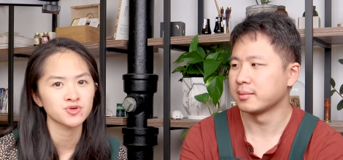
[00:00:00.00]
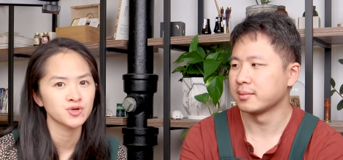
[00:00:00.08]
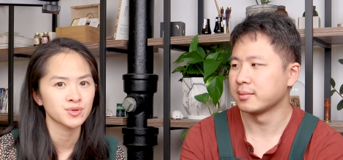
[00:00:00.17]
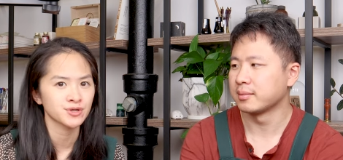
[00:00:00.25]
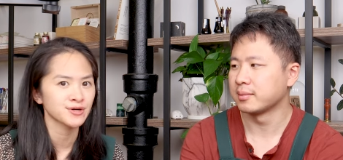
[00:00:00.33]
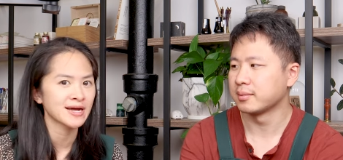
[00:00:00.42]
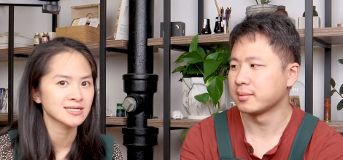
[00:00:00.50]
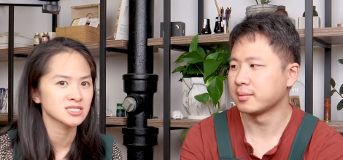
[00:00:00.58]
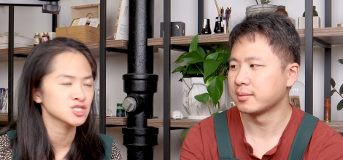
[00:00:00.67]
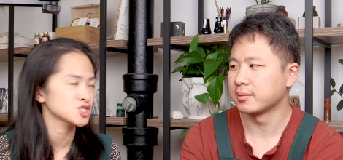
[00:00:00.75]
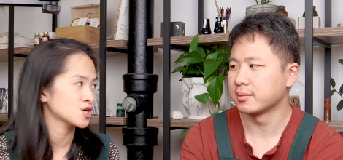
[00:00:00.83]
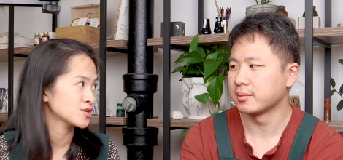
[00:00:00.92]
Speaker 1: pre-order
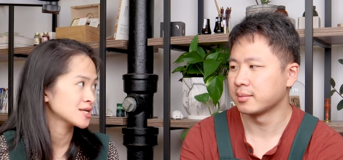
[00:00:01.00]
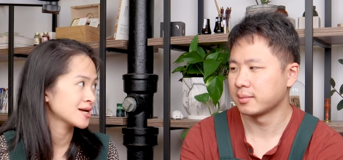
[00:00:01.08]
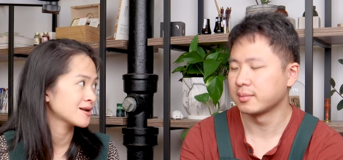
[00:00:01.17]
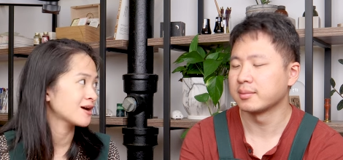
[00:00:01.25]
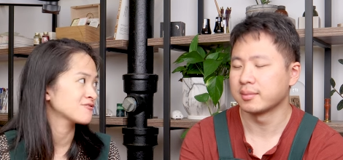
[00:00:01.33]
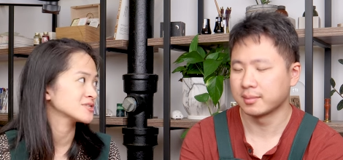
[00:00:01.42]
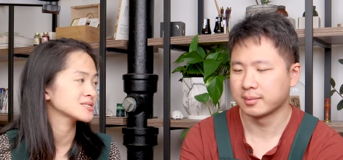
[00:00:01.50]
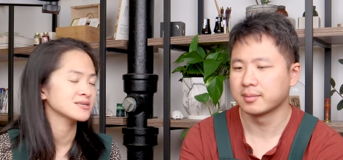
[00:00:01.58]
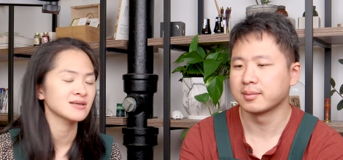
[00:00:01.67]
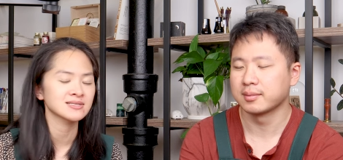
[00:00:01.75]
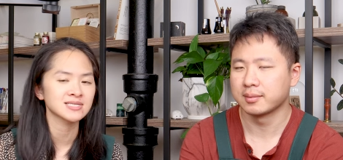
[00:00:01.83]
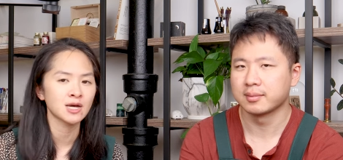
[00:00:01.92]
hasn't started yet.
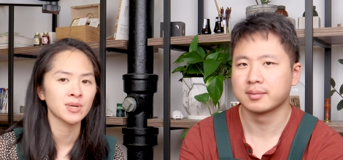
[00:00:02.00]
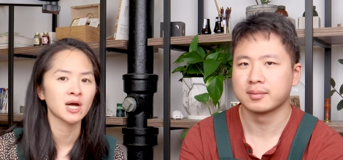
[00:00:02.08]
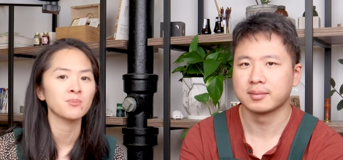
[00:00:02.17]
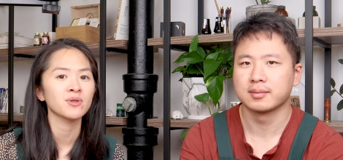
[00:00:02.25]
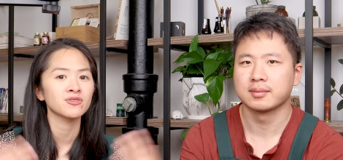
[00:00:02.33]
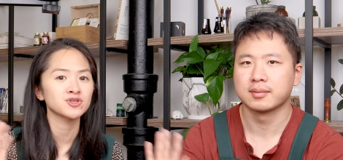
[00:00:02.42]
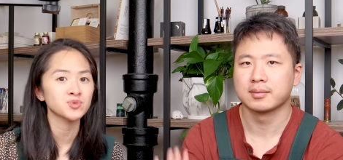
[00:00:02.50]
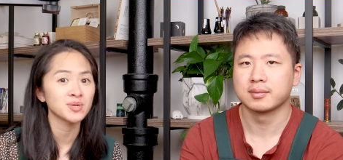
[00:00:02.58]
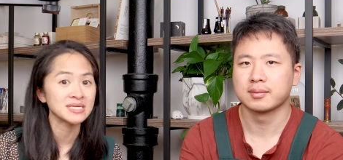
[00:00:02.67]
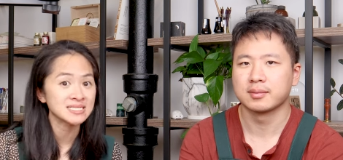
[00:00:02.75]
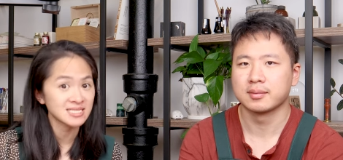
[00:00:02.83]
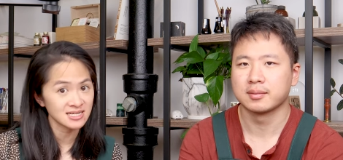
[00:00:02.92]
Obviously, that's coming up on the
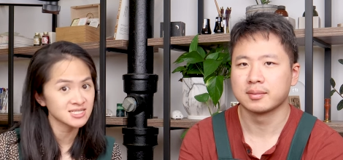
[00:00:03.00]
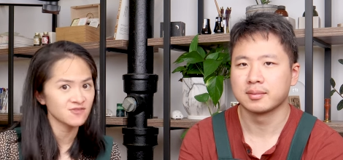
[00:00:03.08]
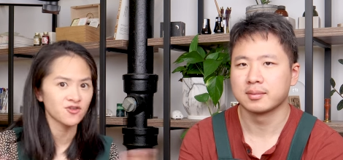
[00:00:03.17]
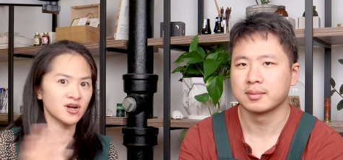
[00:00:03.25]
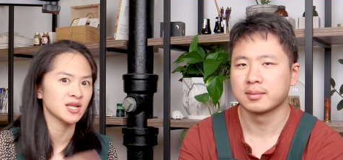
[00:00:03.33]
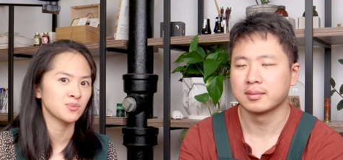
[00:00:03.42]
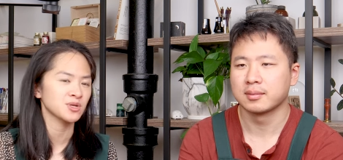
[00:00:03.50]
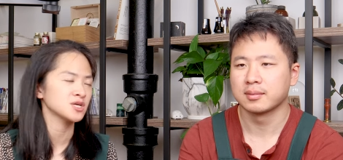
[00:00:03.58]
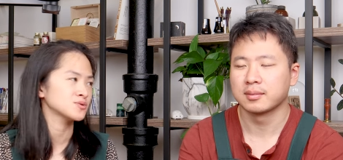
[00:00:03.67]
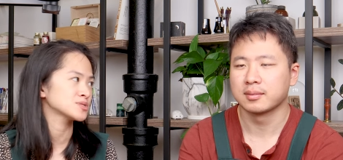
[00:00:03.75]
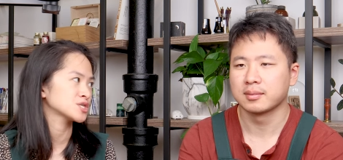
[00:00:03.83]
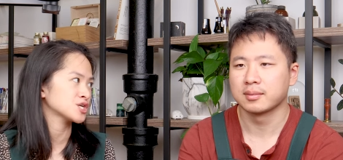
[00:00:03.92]
26th for
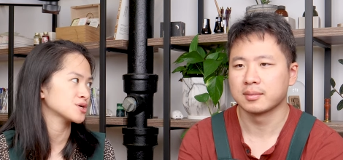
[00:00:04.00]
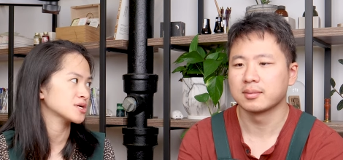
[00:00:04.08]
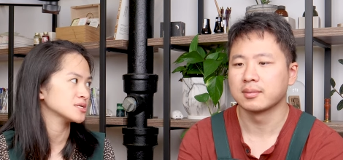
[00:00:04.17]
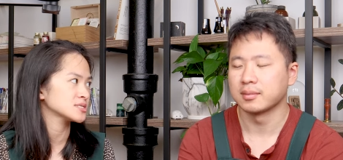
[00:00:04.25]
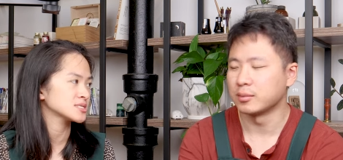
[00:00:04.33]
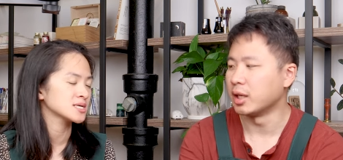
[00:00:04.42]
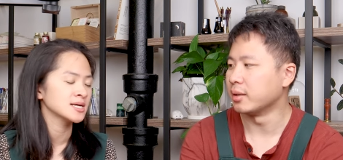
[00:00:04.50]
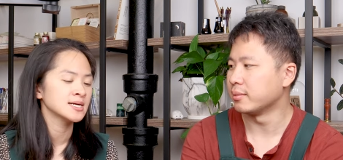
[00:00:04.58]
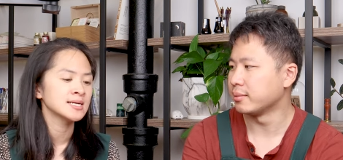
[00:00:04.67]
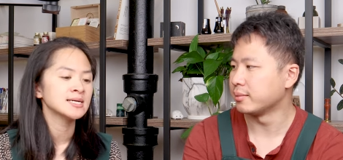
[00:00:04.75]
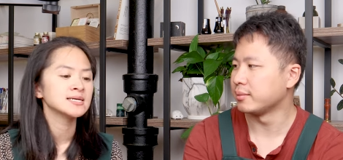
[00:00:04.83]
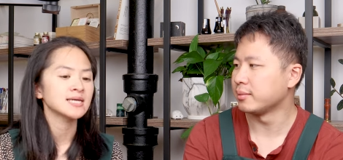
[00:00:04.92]
anybody who's curious. Right.
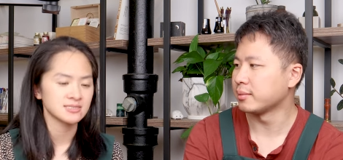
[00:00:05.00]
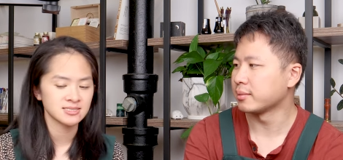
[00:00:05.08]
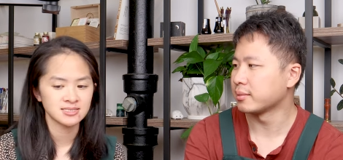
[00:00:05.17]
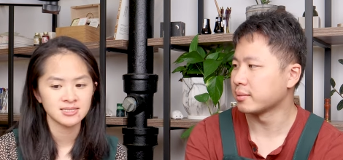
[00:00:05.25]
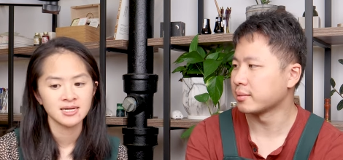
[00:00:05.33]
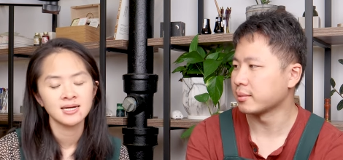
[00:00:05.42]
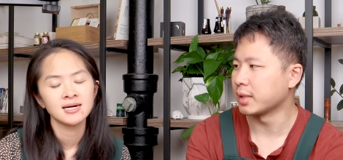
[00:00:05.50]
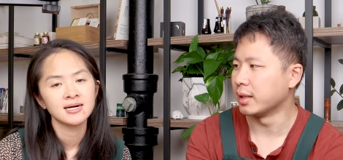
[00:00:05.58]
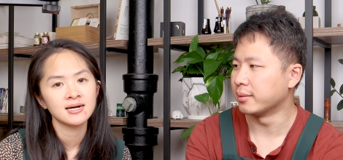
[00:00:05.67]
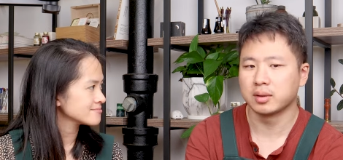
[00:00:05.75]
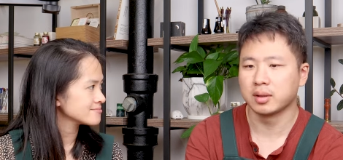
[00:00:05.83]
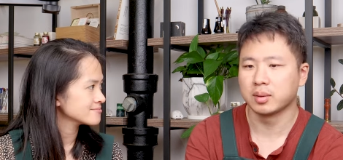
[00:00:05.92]
Yes.
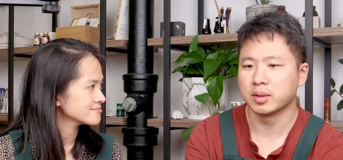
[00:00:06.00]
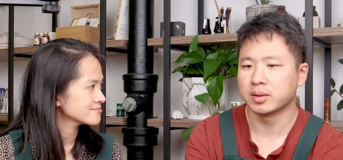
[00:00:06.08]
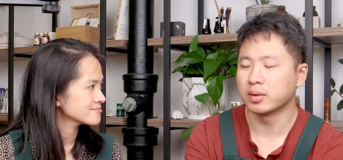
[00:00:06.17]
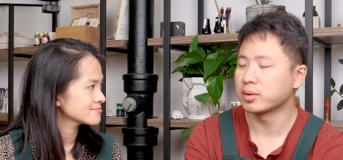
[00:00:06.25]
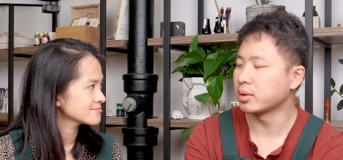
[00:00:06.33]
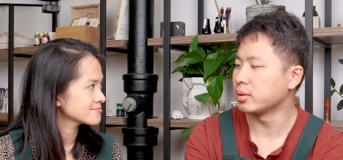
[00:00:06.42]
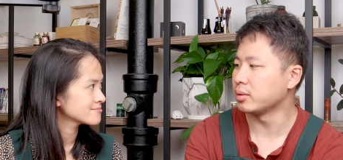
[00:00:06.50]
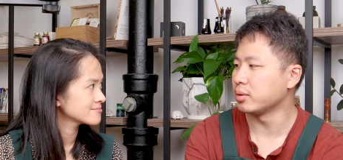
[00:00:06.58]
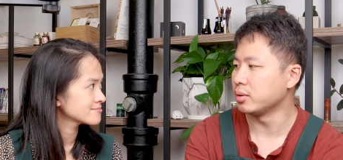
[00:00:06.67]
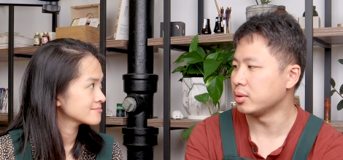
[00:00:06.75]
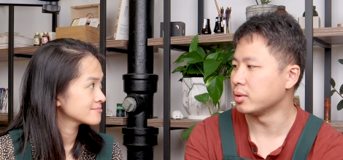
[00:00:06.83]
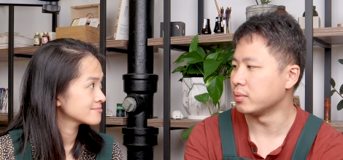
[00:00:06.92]
Speaker 2: Yeah, there was also
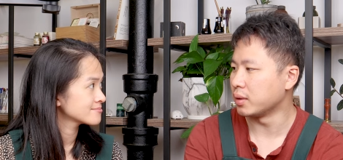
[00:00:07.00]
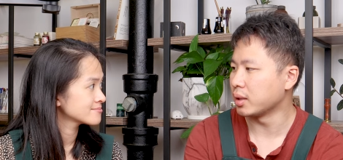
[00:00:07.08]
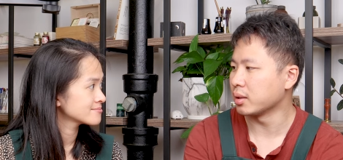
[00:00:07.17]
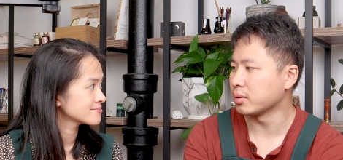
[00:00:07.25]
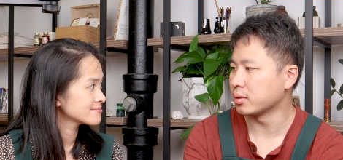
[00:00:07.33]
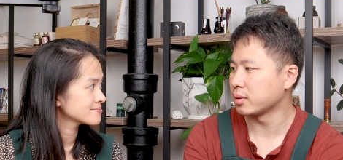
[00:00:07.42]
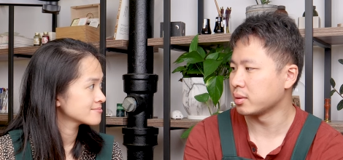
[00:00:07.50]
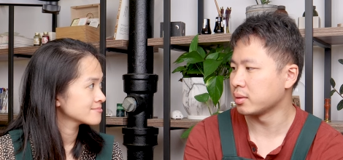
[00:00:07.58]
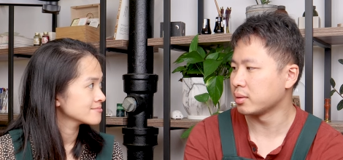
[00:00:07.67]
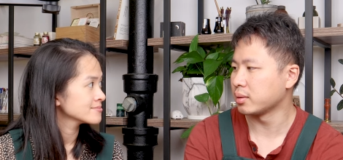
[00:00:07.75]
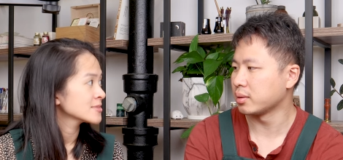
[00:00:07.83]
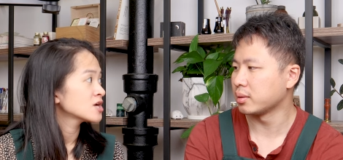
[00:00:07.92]
YouTube videos.
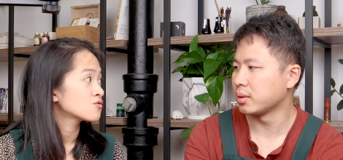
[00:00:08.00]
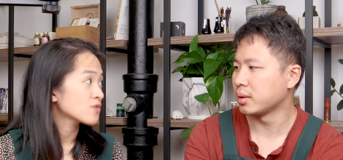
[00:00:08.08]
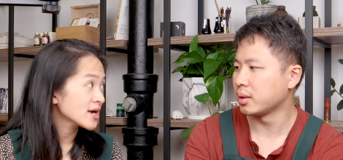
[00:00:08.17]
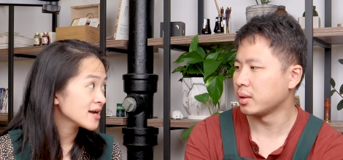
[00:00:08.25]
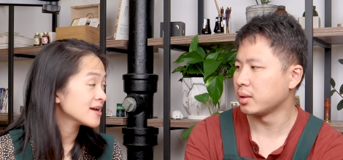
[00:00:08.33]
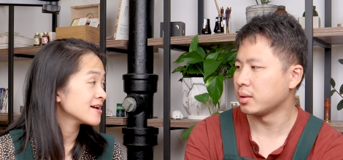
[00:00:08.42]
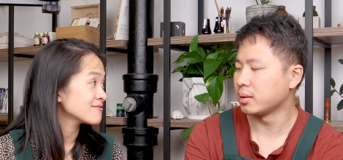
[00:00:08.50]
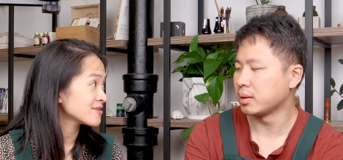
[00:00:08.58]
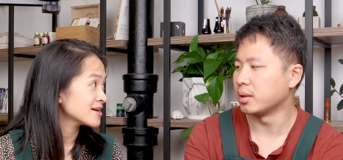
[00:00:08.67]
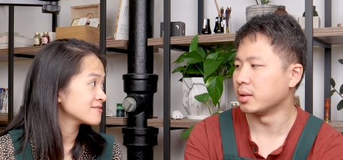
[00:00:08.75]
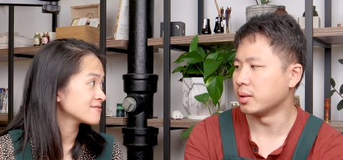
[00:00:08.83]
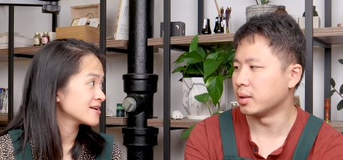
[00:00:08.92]
Speaker 1: Right,
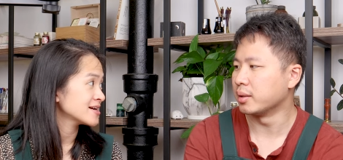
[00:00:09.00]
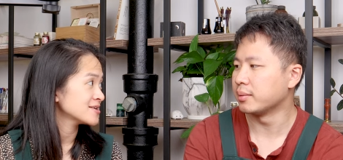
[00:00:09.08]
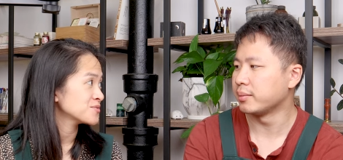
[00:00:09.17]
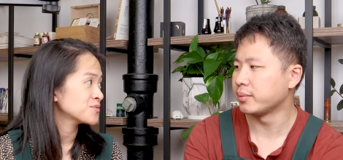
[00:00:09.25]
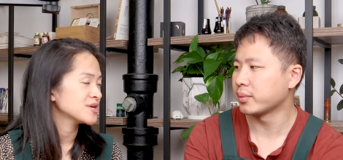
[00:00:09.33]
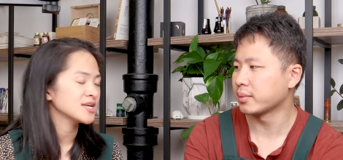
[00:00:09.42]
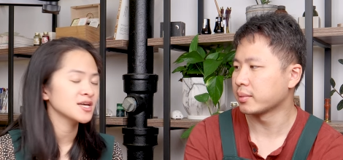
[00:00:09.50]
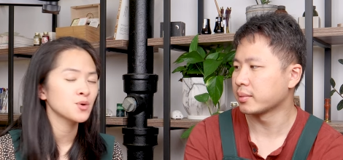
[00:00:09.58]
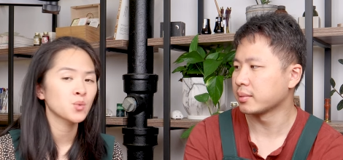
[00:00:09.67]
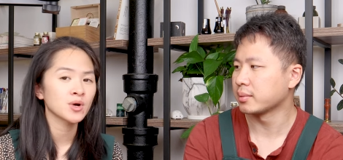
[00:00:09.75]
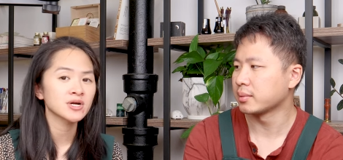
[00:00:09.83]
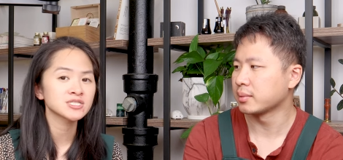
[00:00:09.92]
right, yeah. right. We
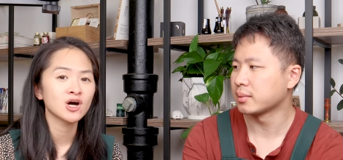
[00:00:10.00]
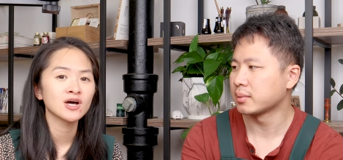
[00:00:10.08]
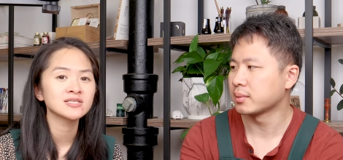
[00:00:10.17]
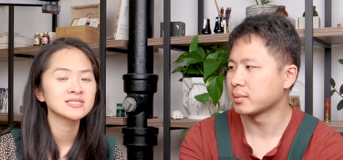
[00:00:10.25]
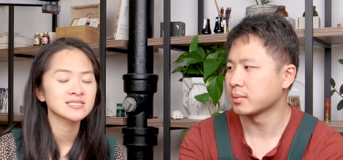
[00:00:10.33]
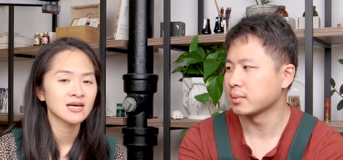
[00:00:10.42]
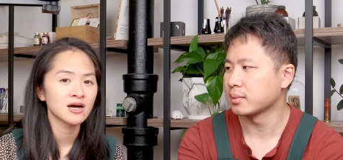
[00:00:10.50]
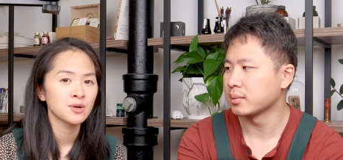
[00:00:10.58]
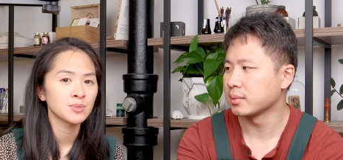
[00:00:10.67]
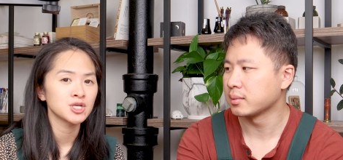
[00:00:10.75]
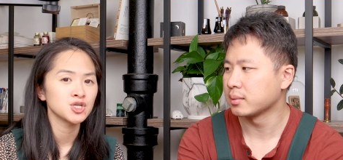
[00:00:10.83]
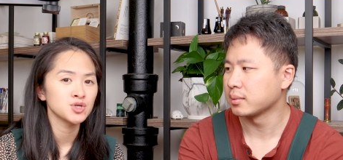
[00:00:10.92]
worked on
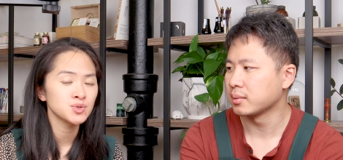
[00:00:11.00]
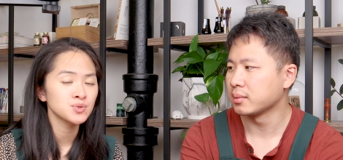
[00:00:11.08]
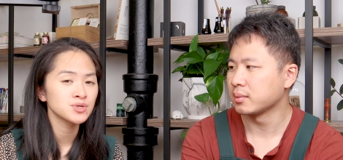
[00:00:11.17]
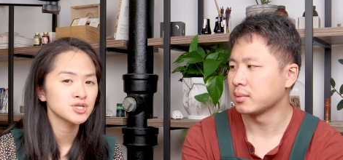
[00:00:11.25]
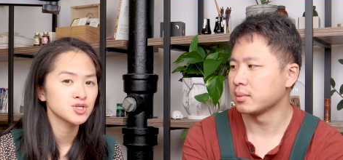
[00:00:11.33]
some new